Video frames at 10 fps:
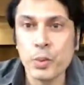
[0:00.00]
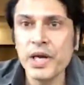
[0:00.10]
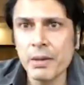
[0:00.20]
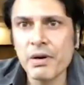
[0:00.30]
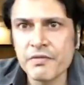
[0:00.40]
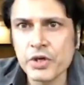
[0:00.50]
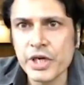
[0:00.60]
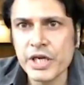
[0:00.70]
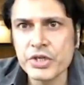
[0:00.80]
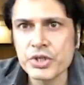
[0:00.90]
way above your
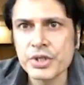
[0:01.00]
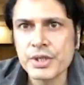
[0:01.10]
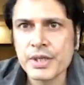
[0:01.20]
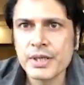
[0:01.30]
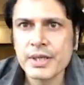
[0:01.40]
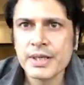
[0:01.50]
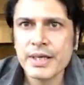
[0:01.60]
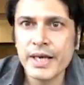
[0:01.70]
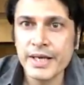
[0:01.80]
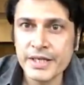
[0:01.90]
age,
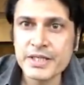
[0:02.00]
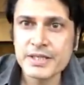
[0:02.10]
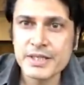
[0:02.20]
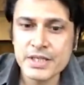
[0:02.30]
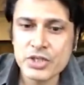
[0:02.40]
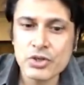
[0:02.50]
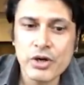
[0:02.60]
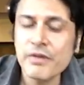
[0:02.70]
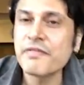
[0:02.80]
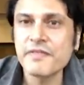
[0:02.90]
and it's
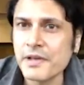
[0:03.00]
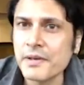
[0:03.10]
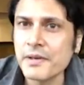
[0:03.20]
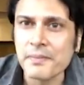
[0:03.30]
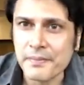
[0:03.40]
not a film.